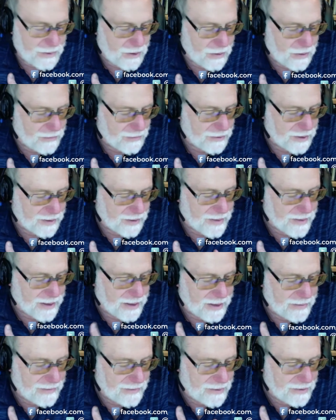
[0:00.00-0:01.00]
hopefully
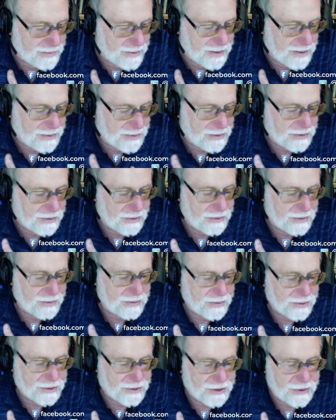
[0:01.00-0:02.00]
many of the people who
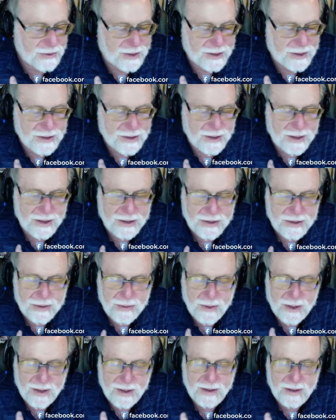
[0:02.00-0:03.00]
will tune into
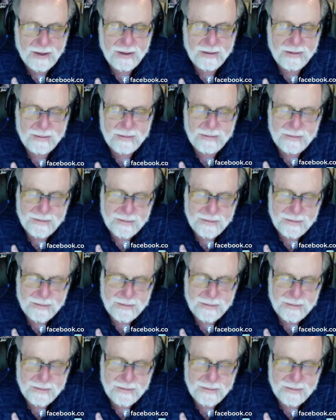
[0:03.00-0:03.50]
this, one of the